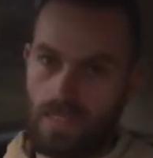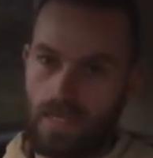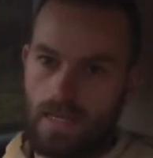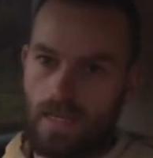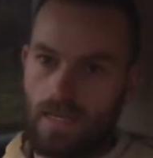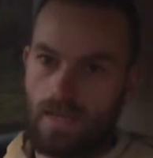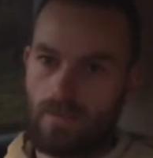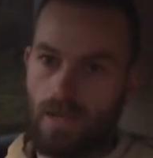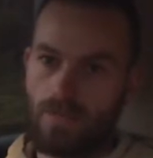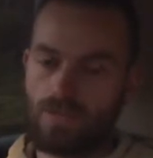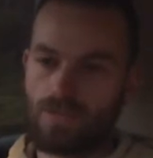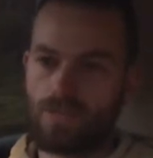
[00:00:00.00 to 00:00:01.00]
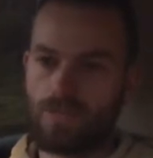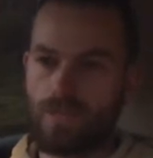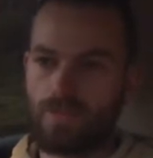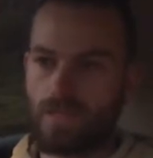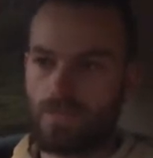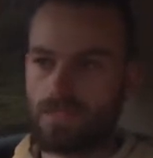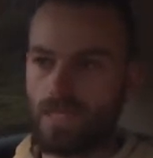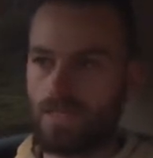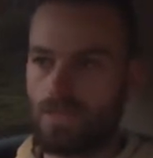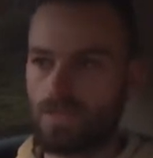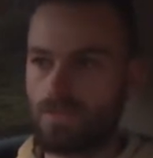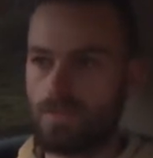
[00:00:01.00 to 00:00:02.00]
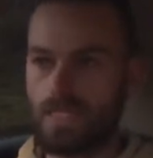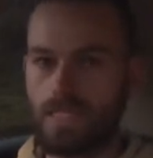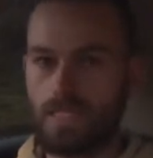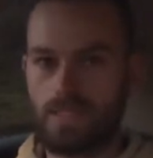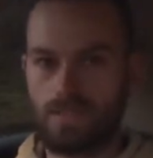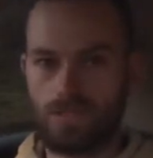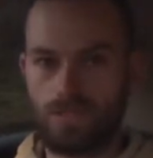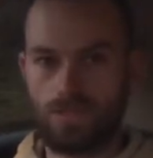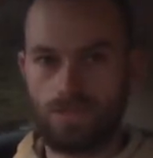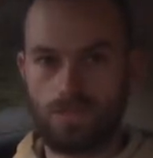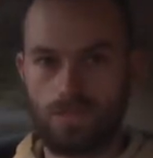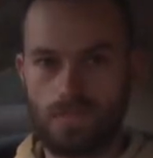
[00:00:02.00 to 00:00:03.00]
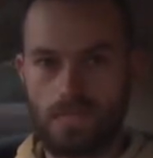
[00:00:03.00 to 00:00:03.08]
I'm hoping to do a bit of an update on the Mini soon.